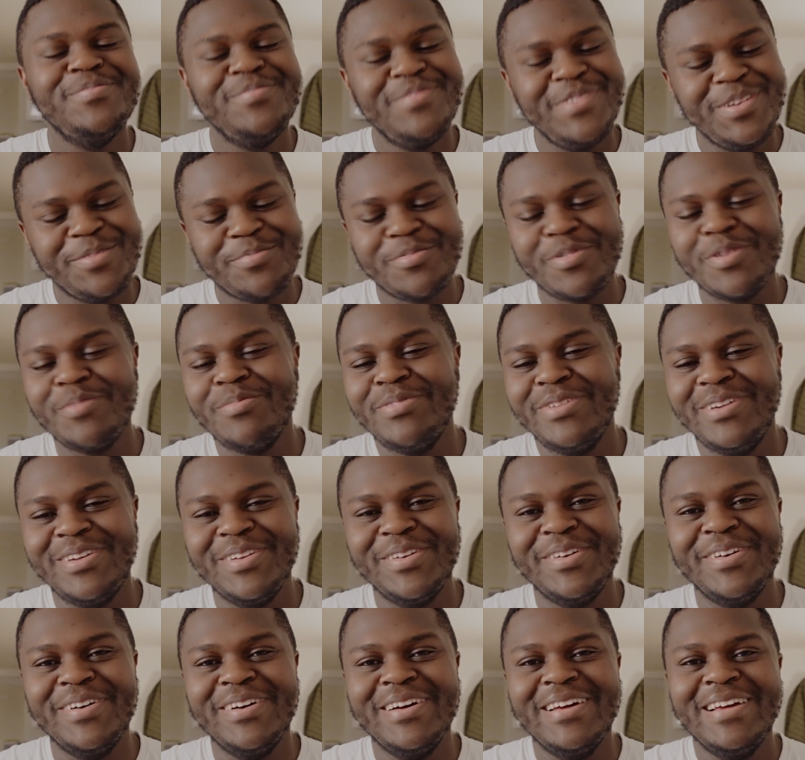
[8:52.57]
You're probably
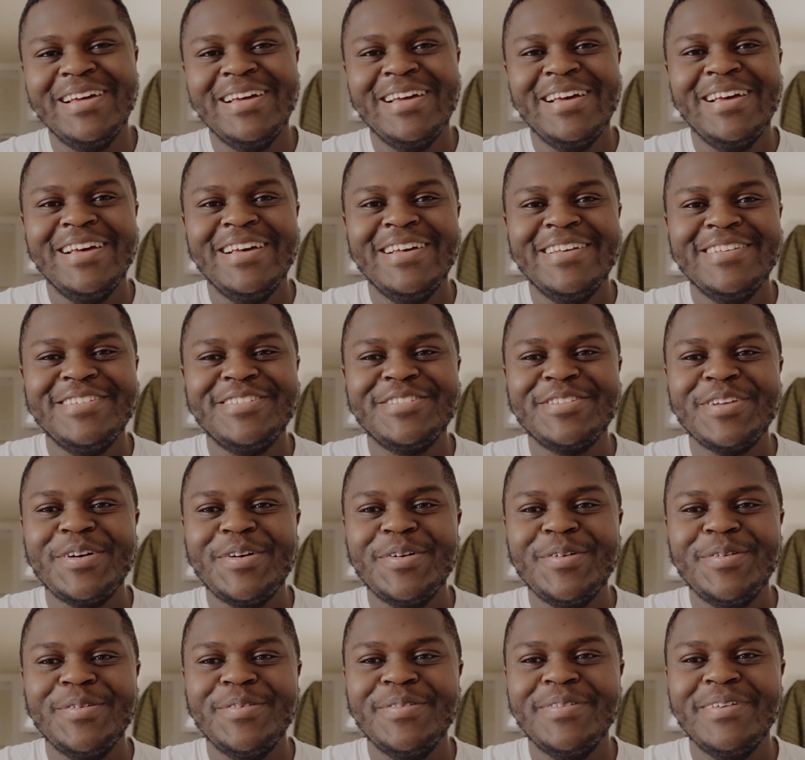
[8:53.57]
not.
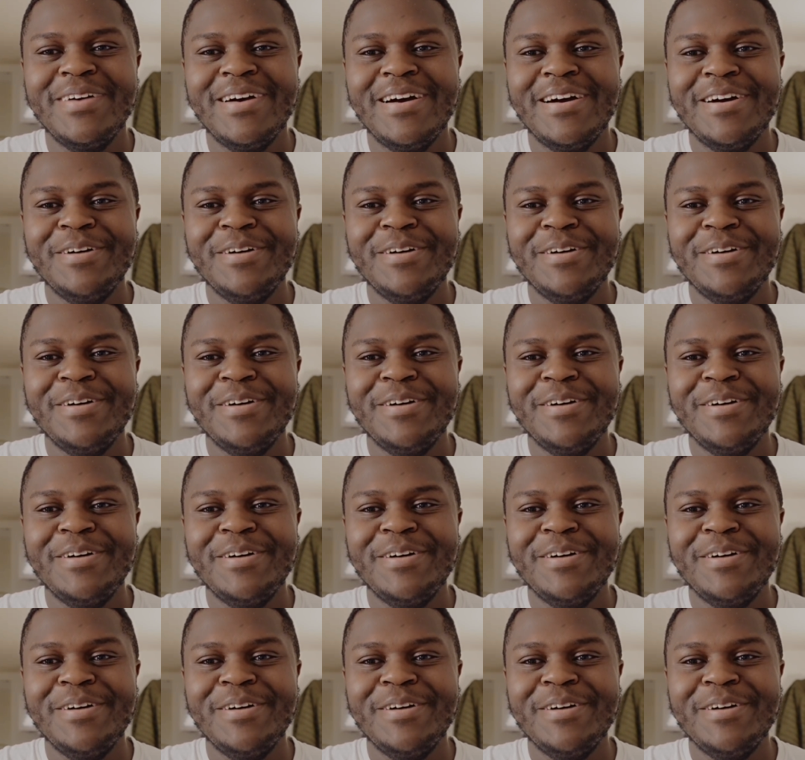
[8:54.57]
So